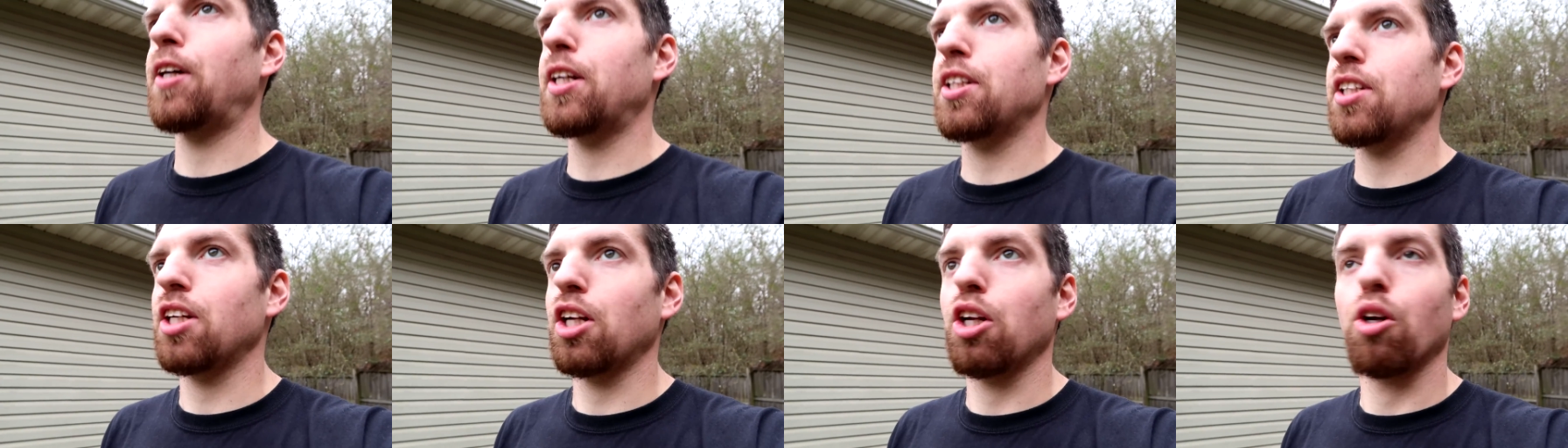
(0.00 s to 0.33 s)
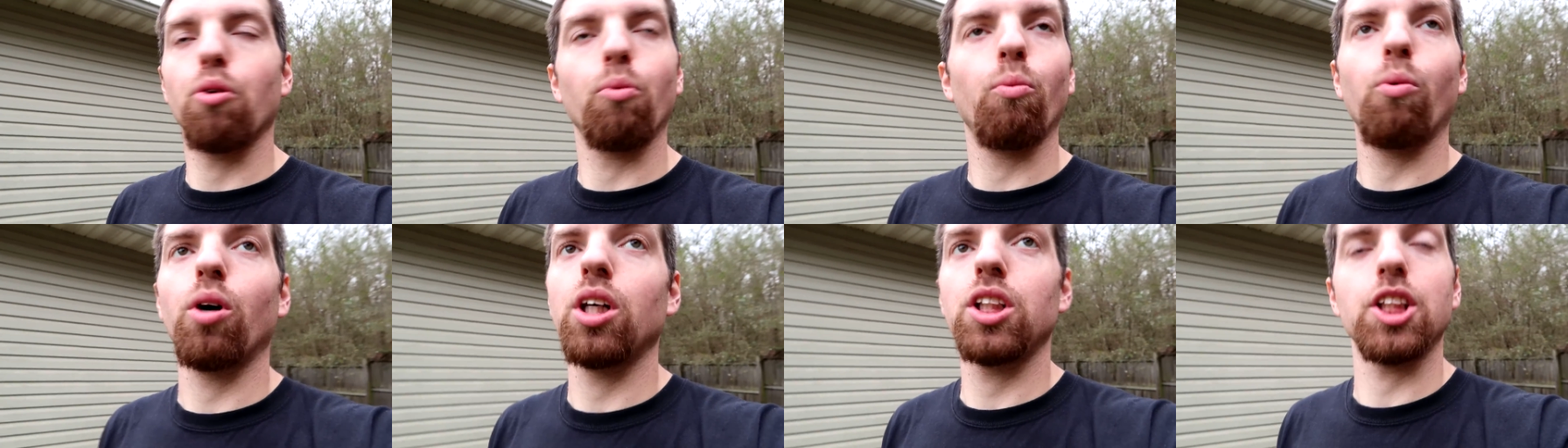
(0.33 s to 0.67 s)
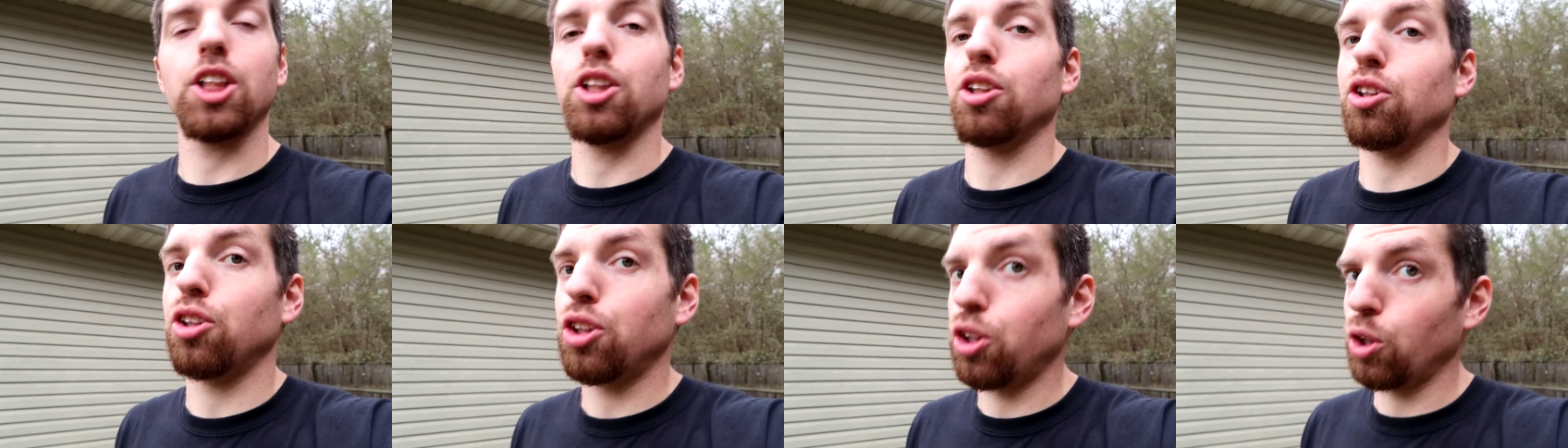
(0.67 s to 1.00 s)
they said it
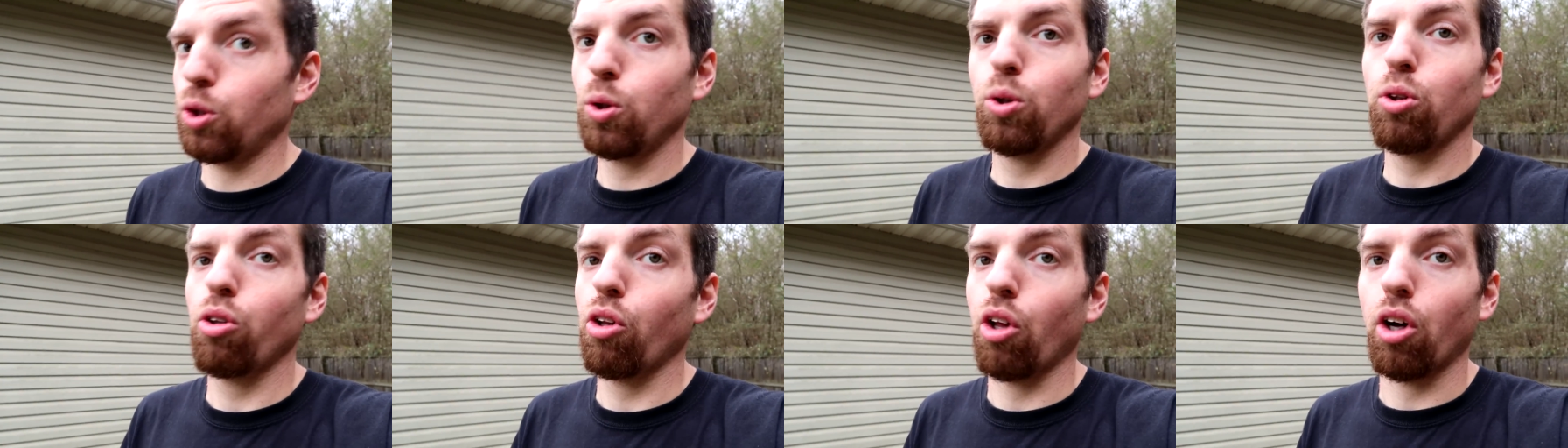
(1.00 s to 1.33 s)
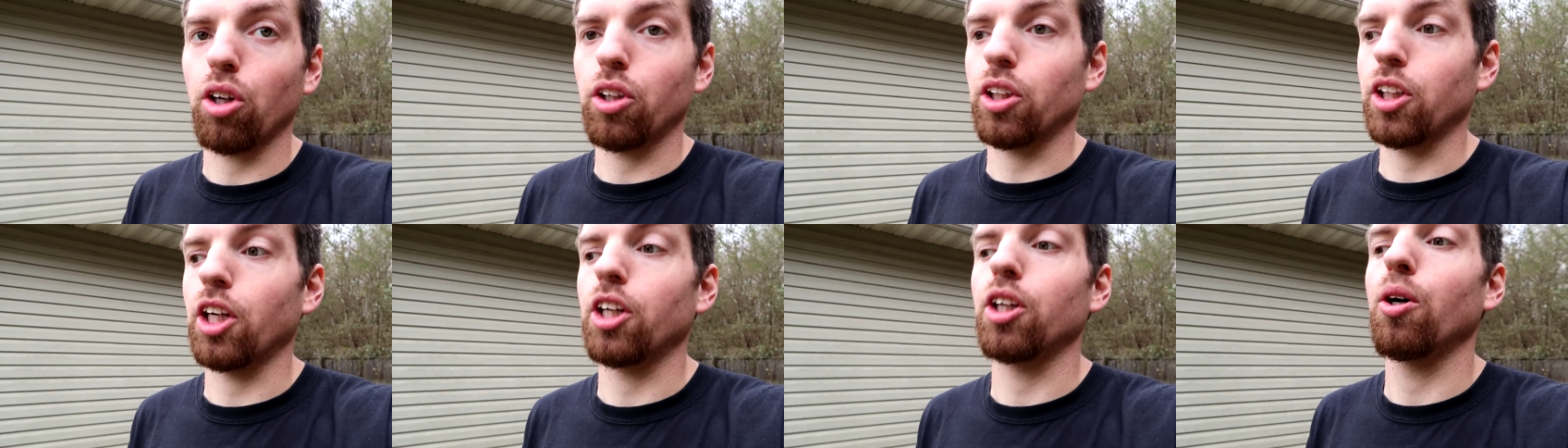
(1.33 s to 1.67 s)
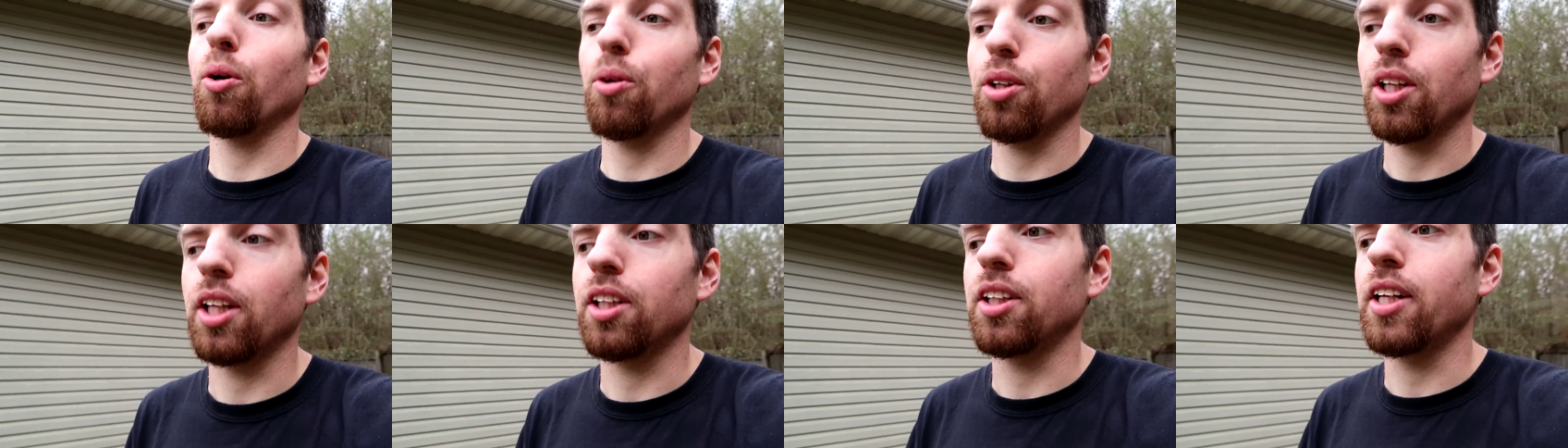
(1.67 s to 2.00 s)
wasn't too long
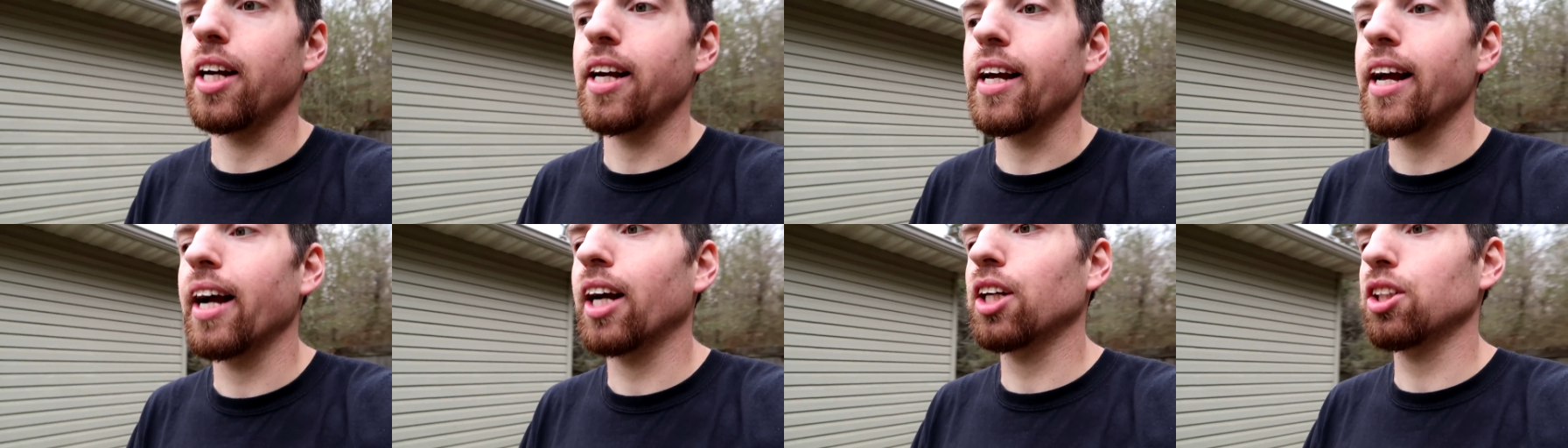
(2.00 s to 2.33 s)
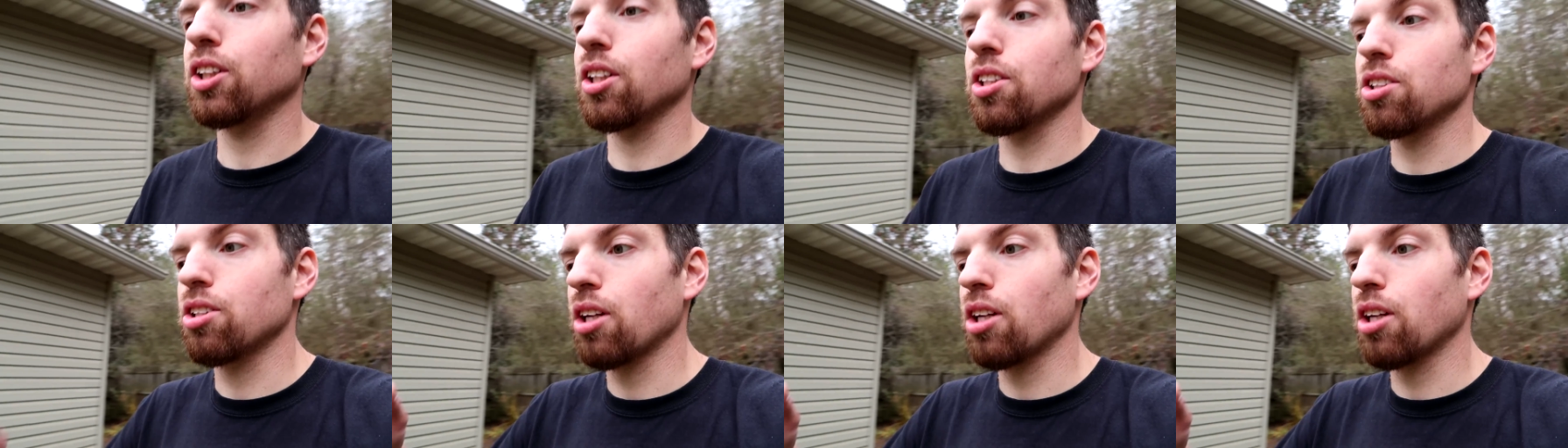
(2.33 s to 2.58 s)
ago that they actually